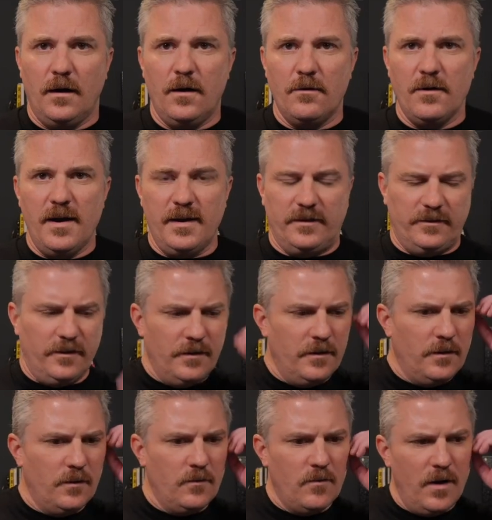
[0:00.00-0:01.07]
All right.
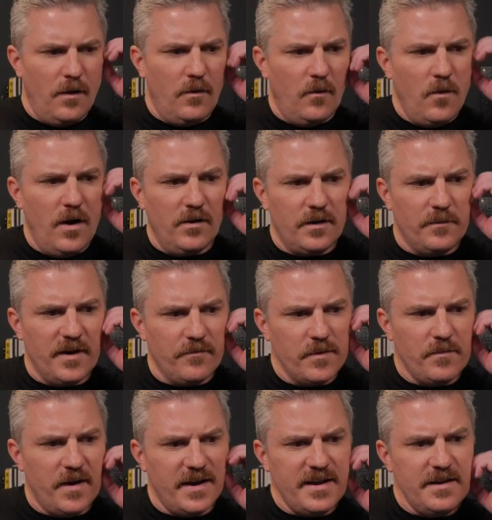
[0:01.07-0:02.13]
Well, welcome
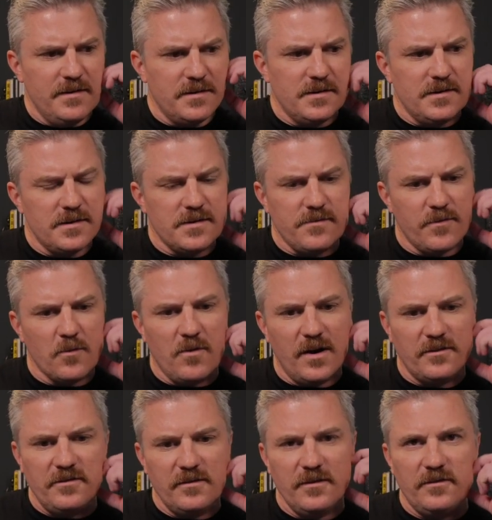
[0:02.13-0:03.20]
everybody. If you're
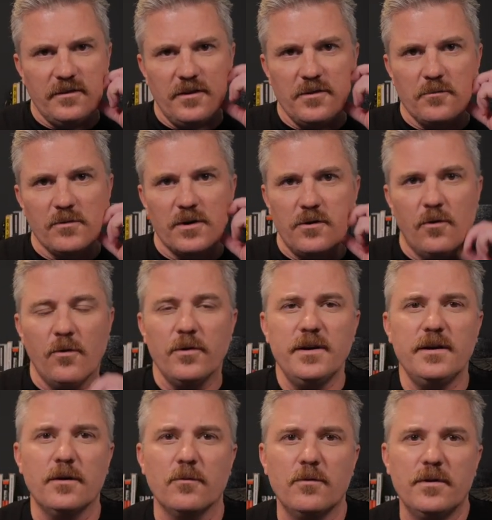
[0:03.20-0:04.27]
watching this on the
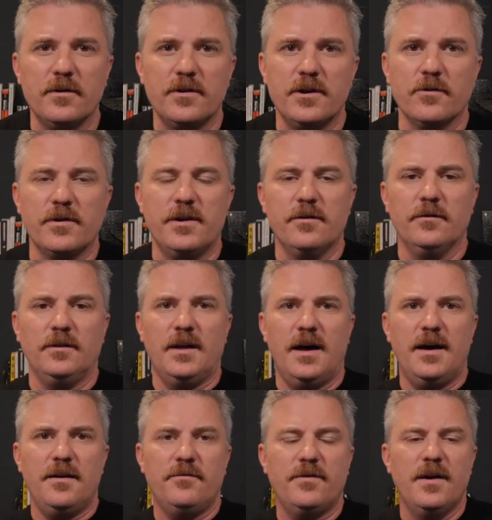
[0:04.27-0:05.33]
recording or whether you're here
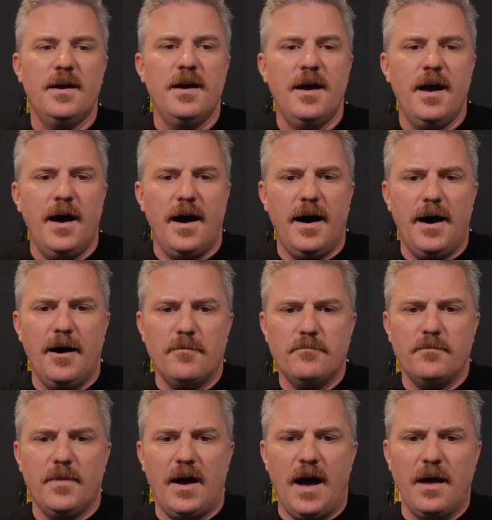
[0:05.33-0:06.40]
live,
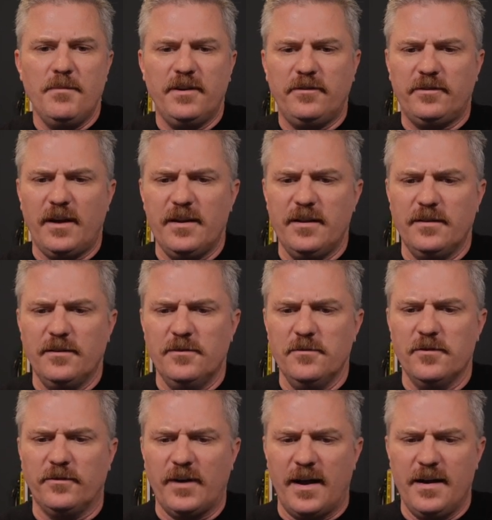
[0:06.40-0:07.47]
um, I'm excited to
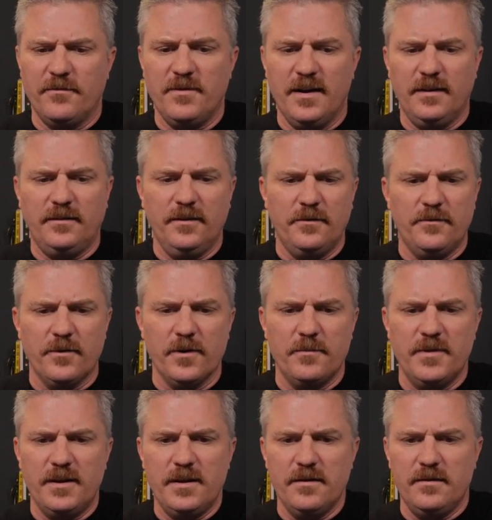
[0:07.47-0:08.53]
do this. I have not done
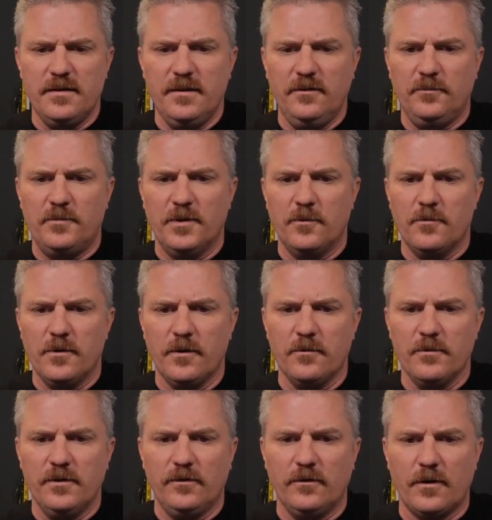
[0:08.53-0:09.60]
very many of these, but one
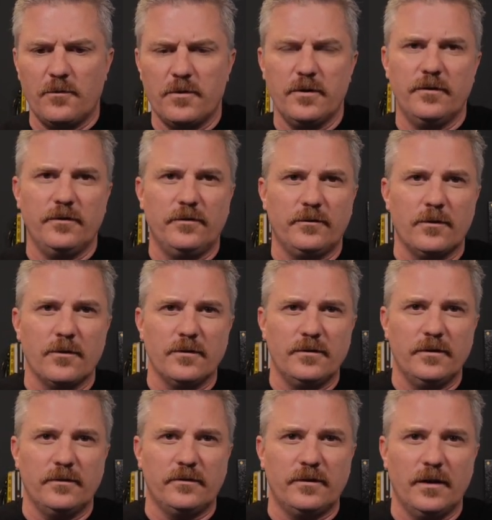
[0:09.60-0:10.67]
of the reasons I wanted to
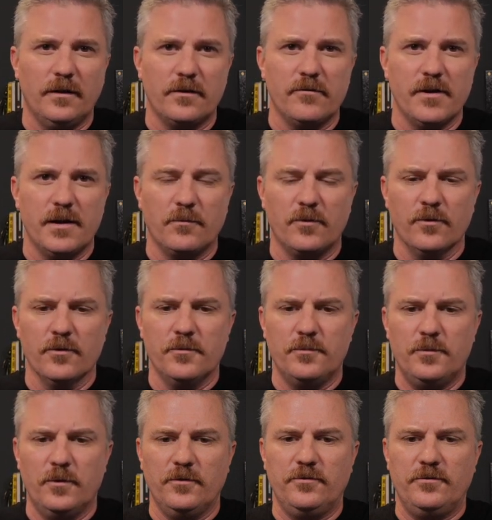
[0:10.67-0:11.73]
start this Telegram
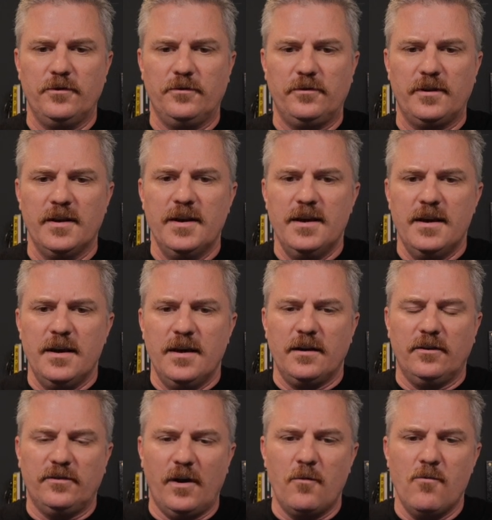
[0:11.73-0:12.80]
group was just
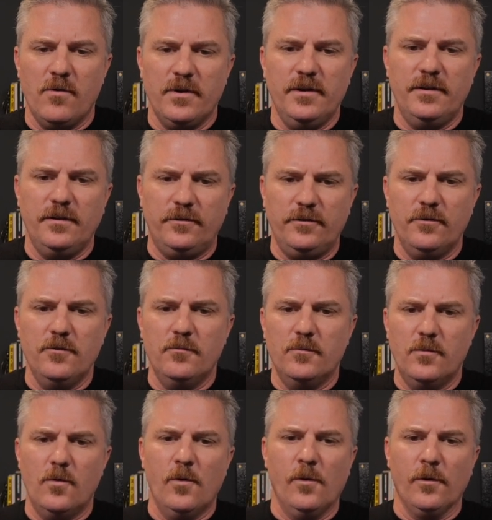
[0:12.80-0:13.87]
because I wanted to do
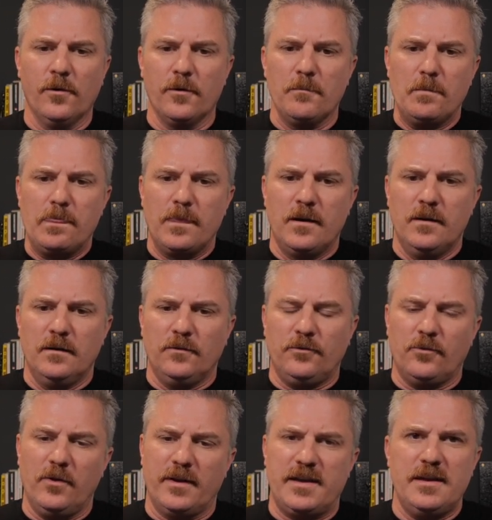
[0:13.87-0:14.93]
more
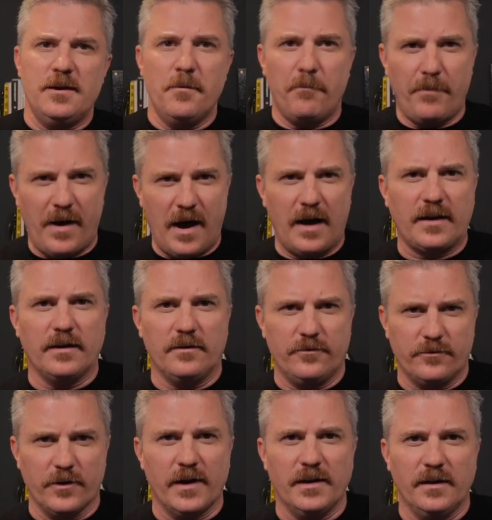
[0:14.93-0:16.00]
sort of like hip
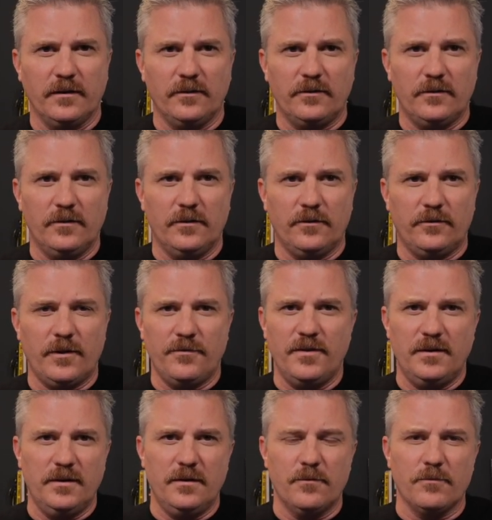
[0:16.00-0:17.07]
pocket trainings, eh,
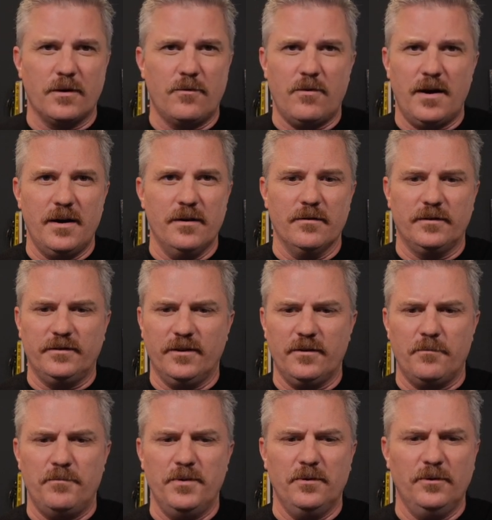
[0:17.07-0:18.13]
stuff that didn't require a
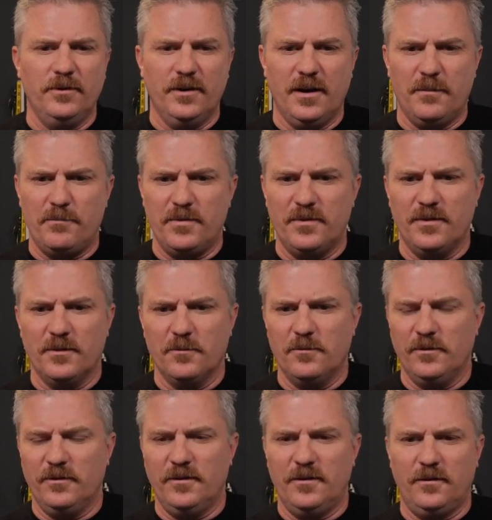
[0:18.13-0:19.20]
ton of build up and there
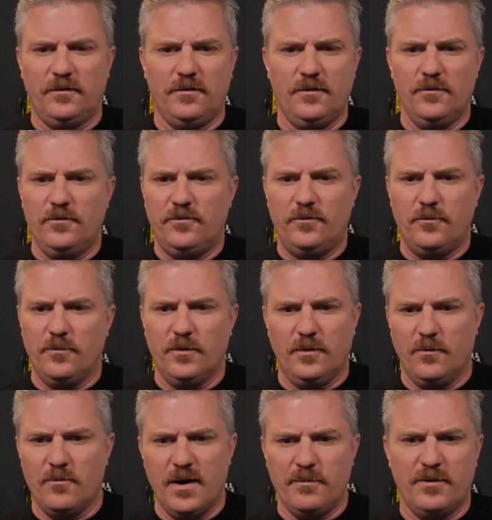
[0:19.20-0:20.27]
wasn't this huge
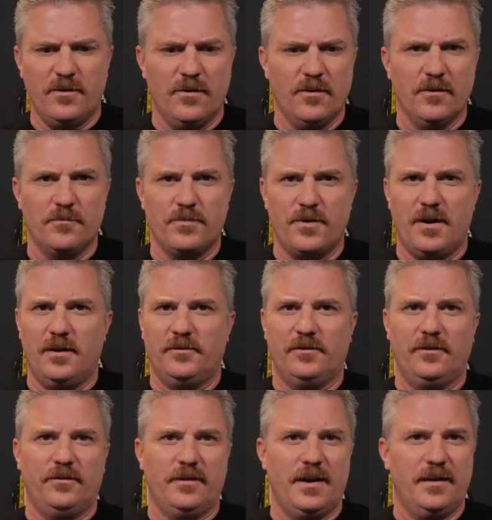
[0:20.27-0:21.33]
webinar
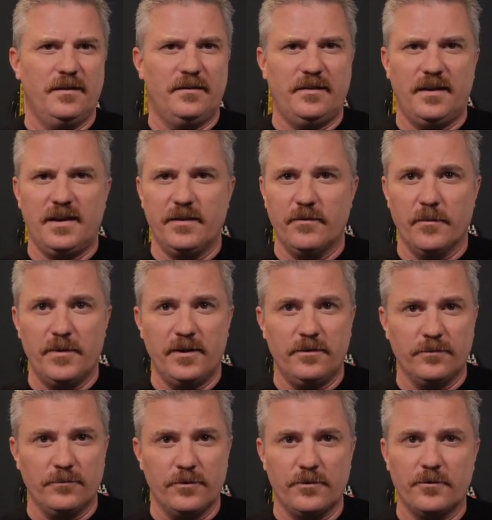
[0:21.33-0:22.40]
process that I had to take
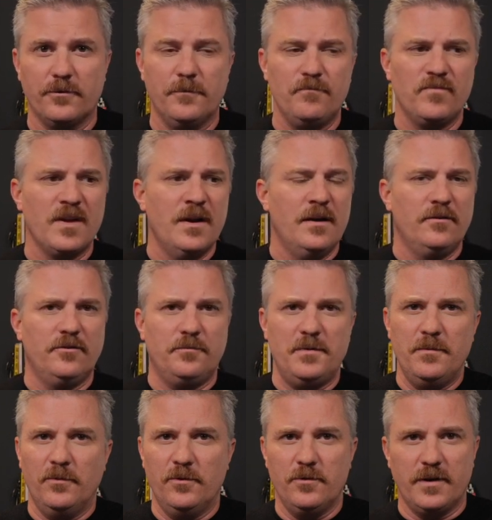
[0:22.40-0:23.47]
everybody through just
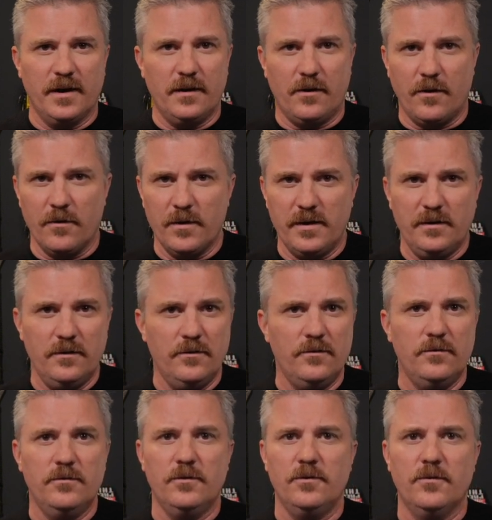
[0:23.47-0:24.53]
people who kind of already
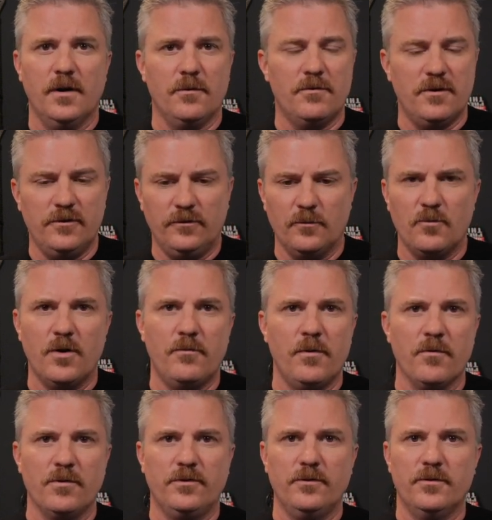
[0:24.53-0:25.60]
knew who I was and what
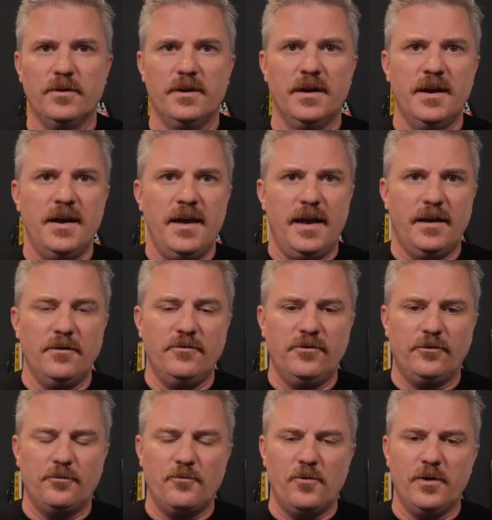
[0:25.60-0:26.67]
we were doing and who
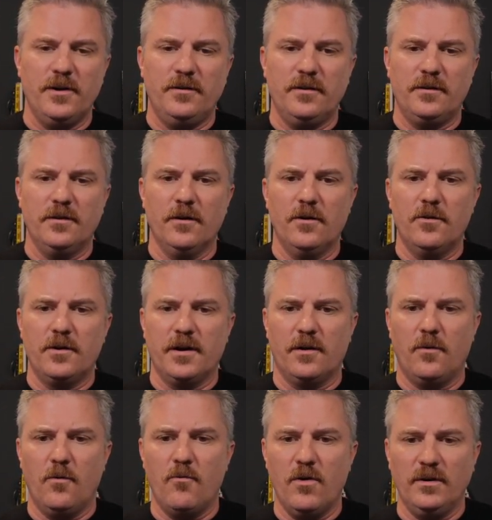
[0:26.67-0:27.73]
just wanted to go
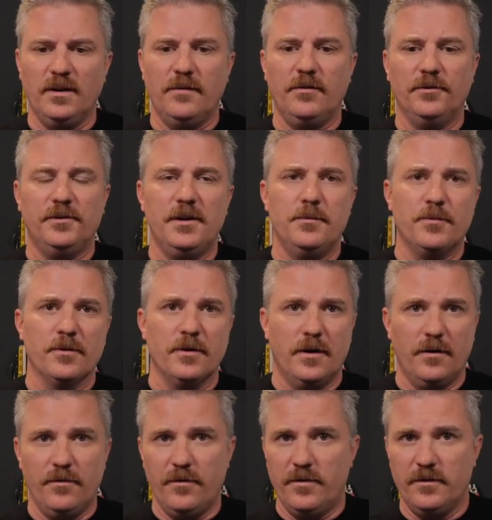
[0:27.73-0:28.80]
kind of one level
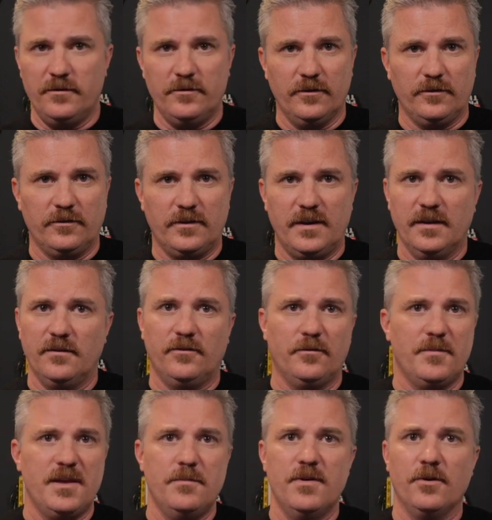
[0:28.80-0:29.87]
deeper other than just getting
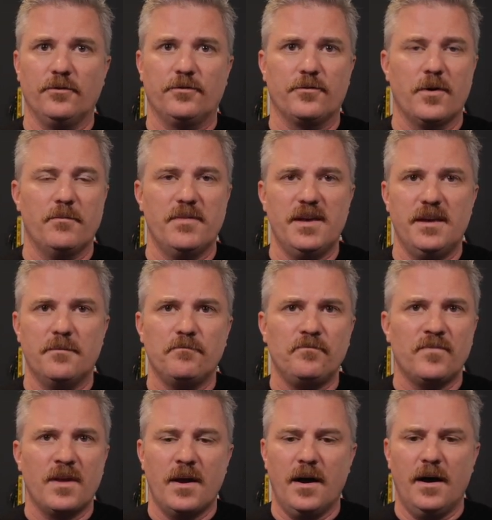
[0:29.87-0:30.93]
some emails from me
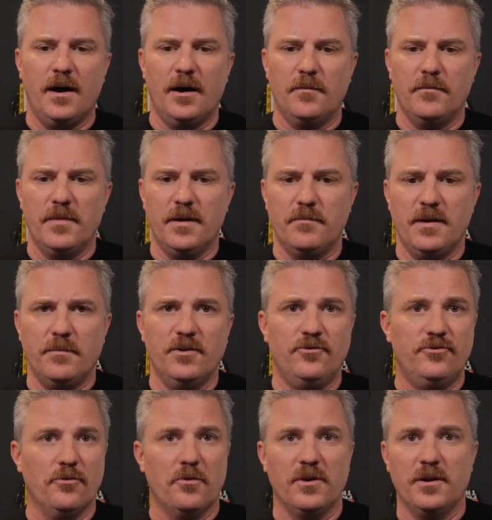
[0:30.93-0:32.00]
um, and maybe
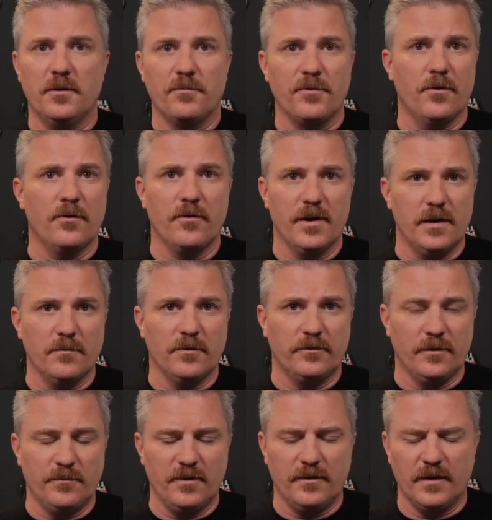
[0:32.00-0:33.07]
joining a program or
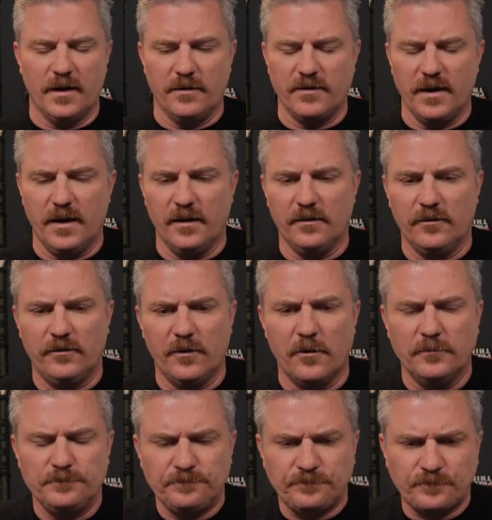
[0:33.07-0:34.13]
something that I've got. And
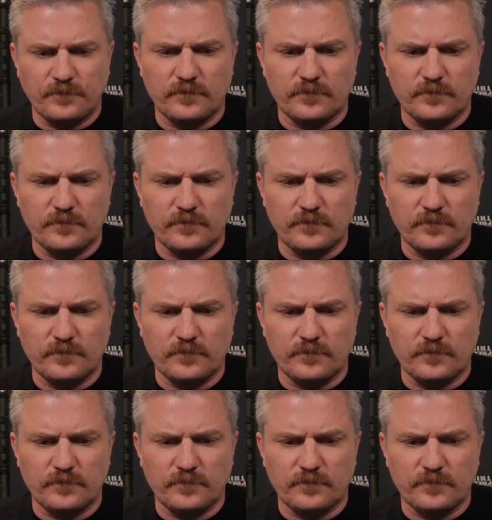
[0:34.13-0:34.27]
so